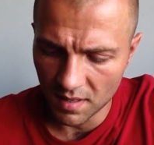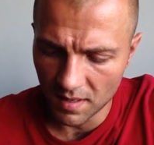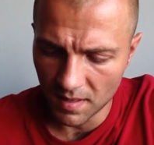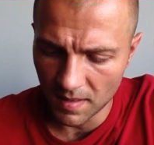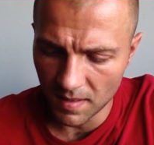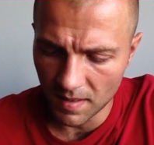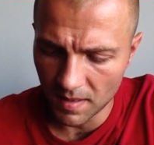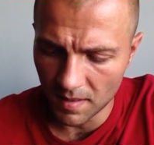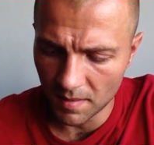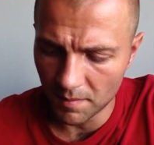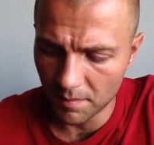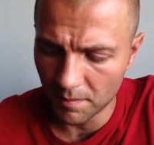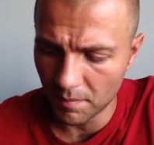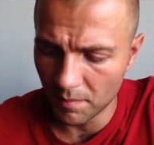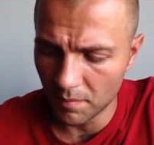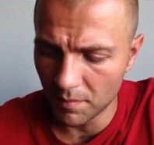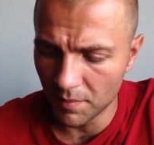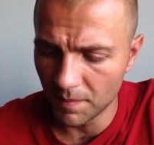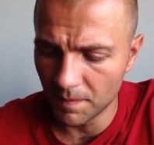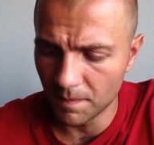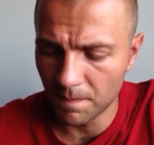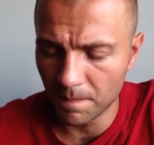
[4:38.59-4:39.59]
The
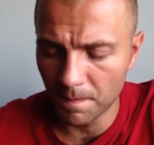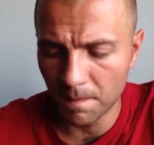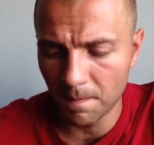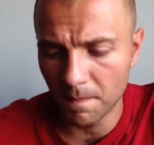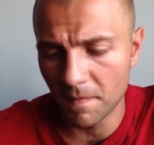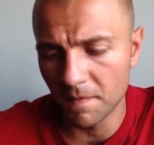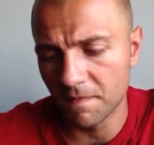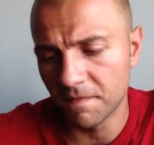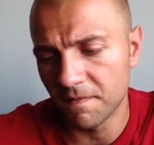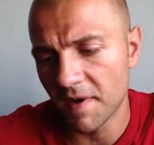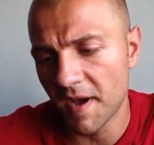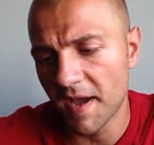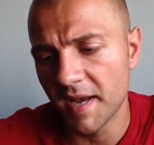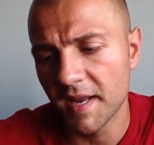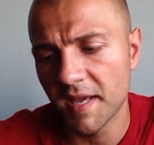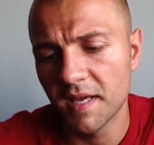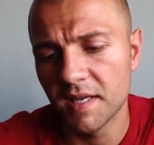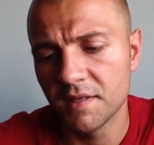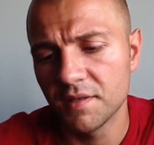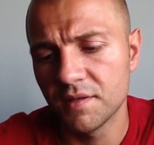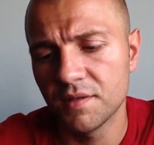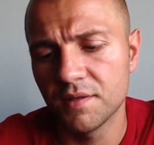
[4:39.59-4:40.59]
fine
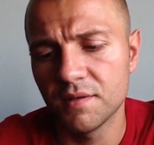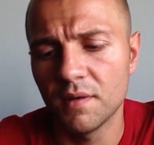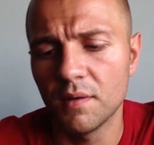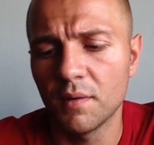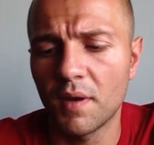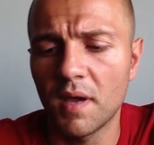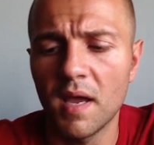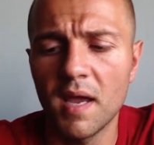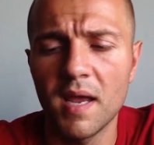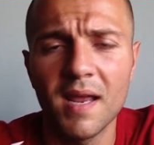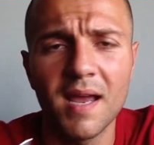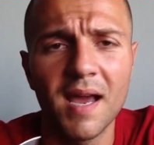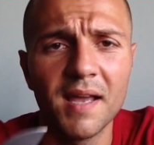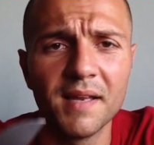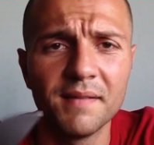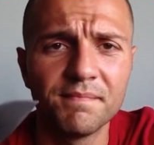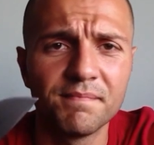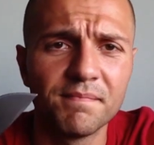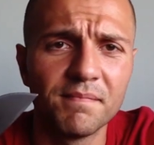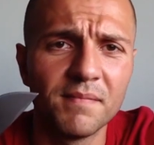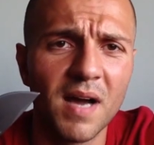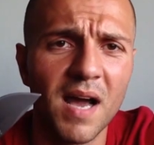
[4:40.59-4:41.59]
edge, okay,
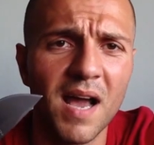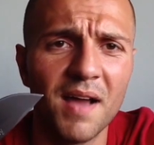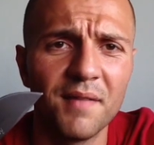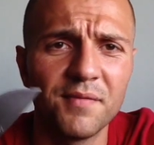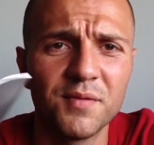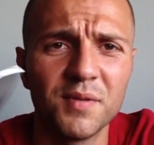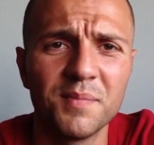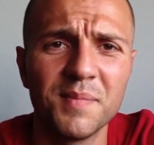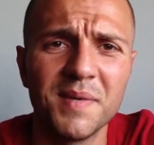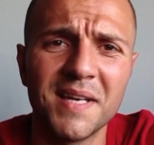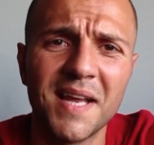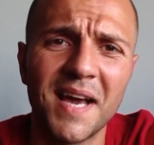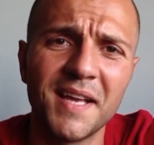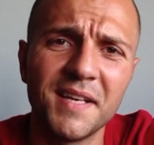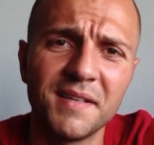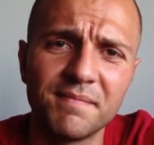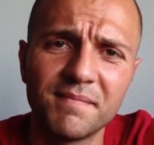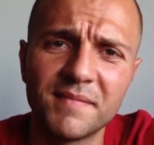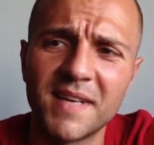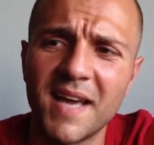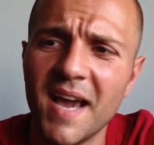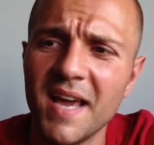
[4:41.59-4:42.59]
I have to admit I
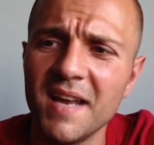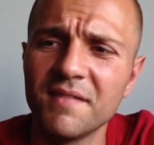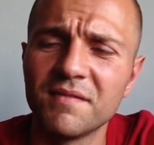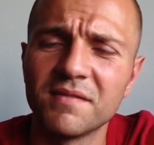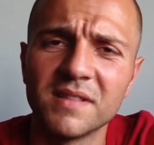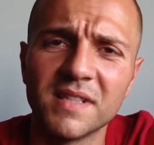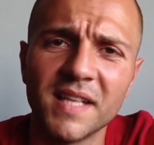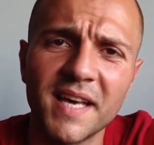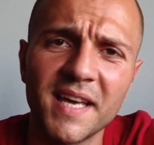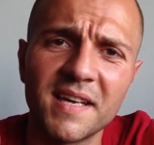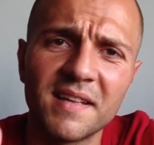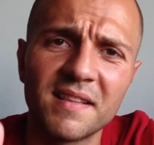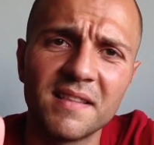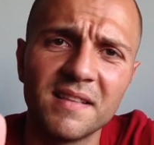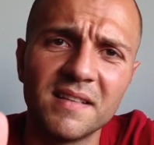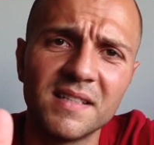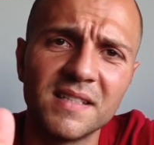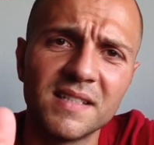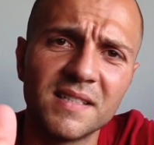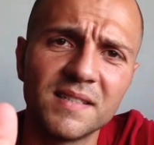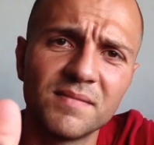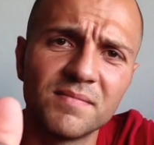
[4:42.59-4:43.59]
kind of like
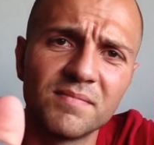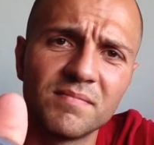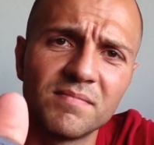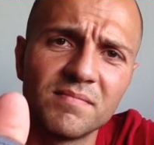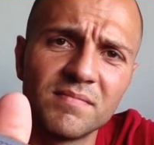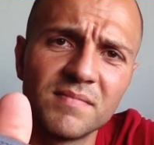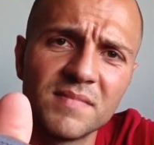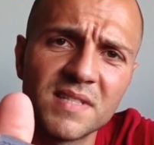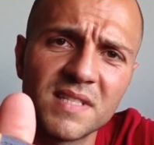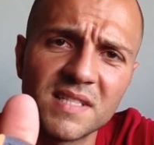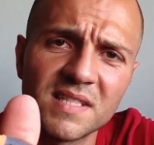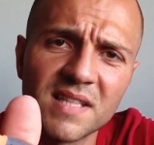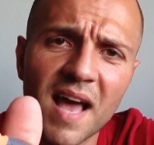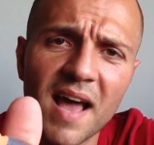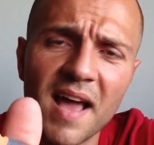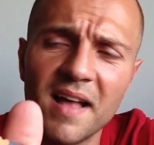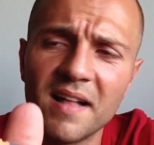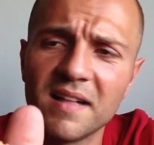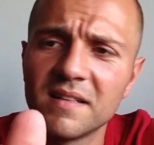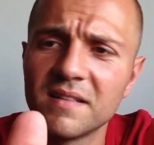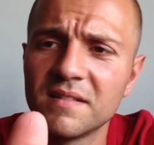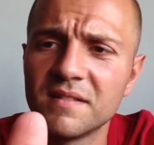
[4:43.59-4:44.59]
the
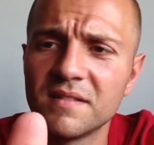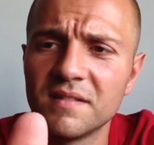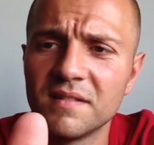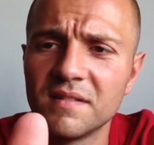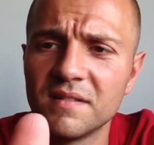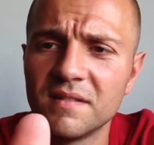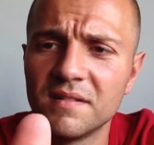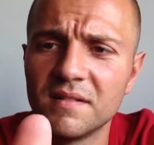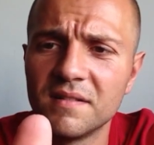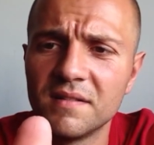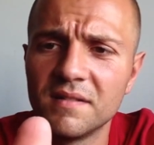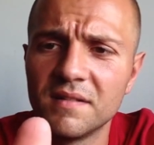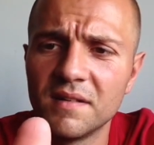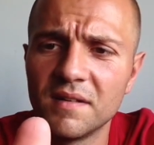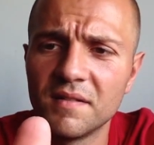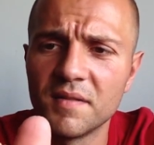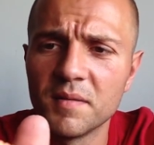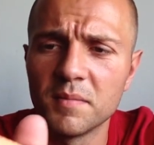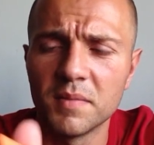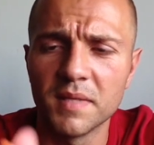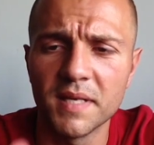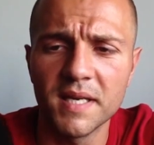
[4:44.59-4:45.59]
style
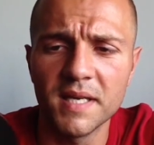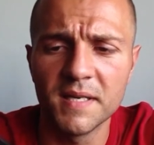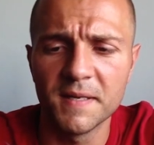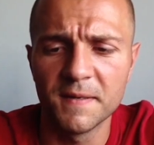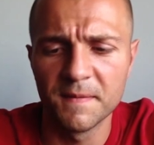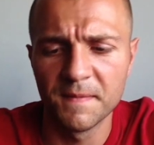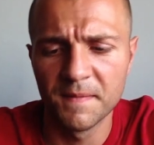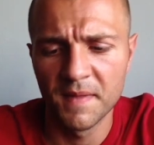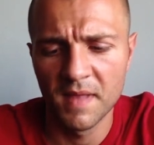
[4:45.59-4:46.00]
of the blade,